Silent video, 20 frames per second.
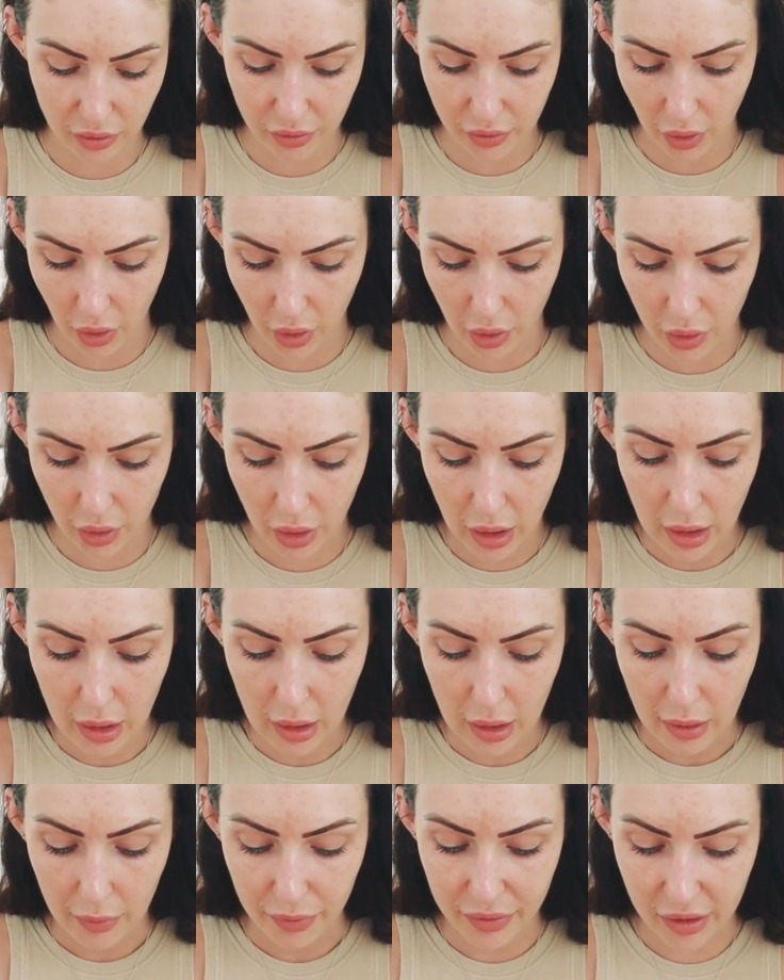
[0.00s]
So
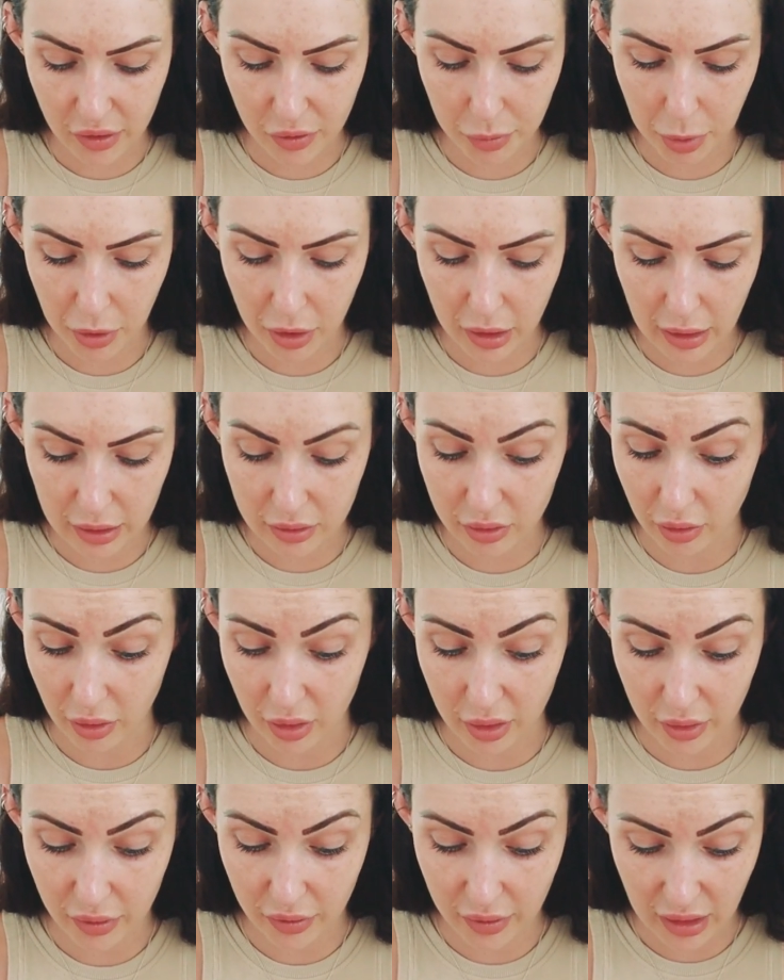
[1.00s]
this product,
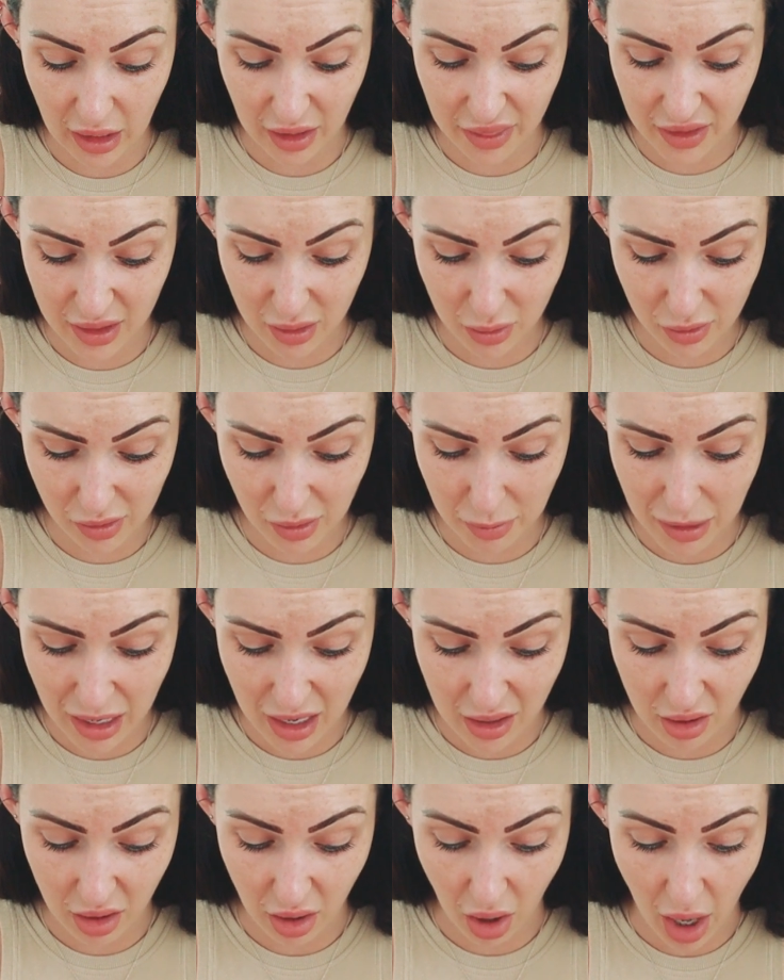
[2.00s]
honestly, I think it was
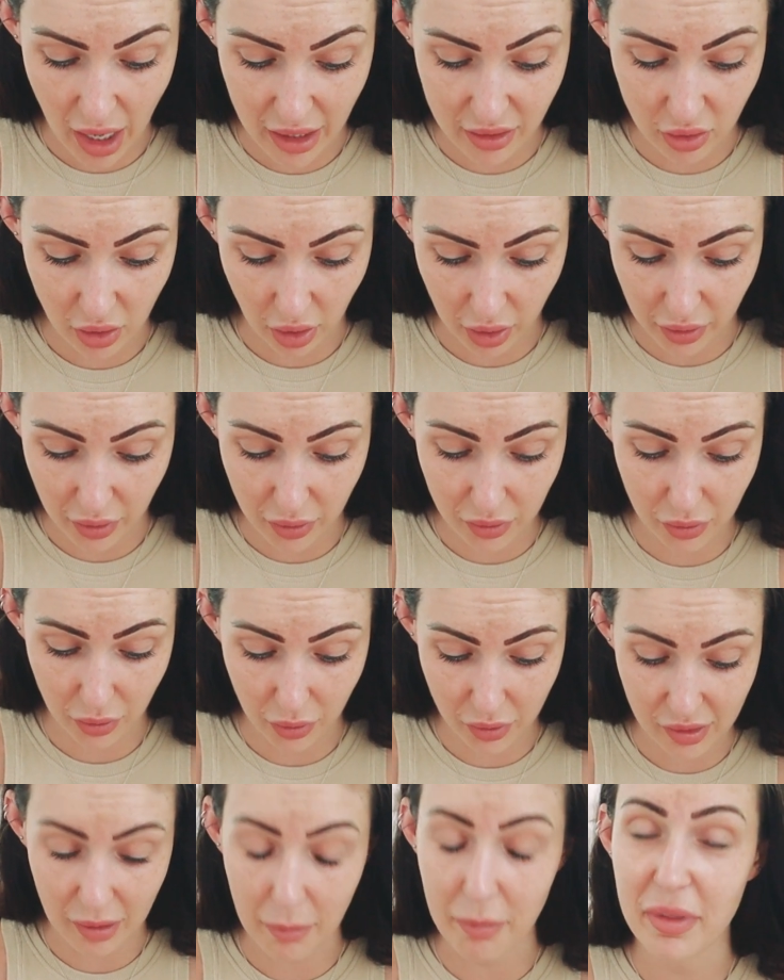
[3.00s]
about $9
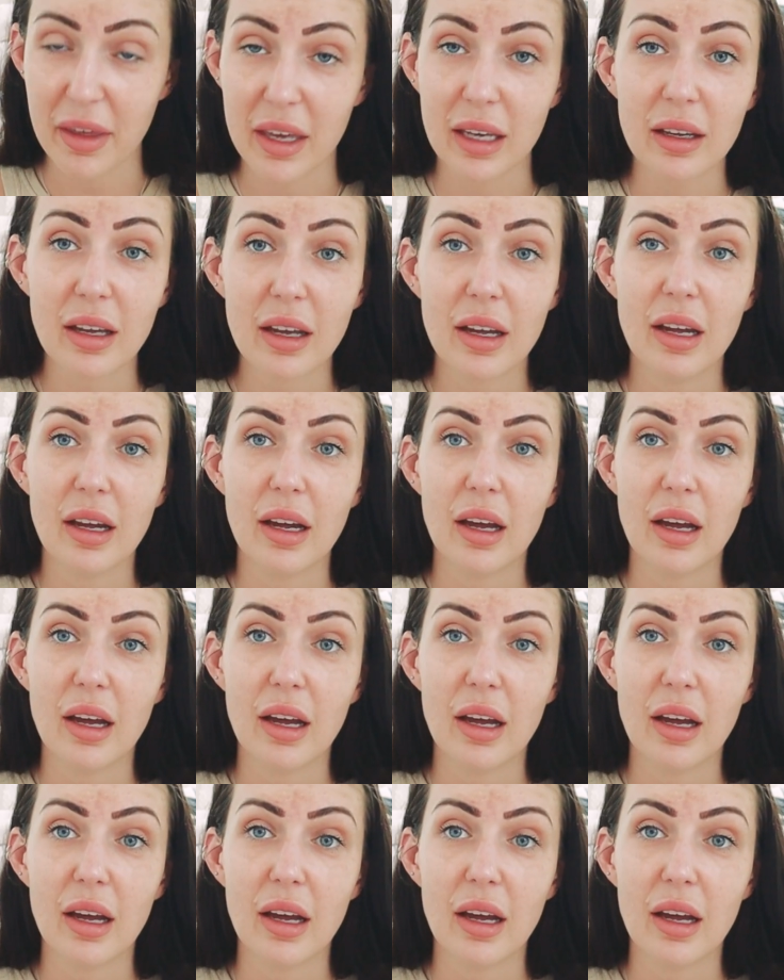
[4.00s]
or something.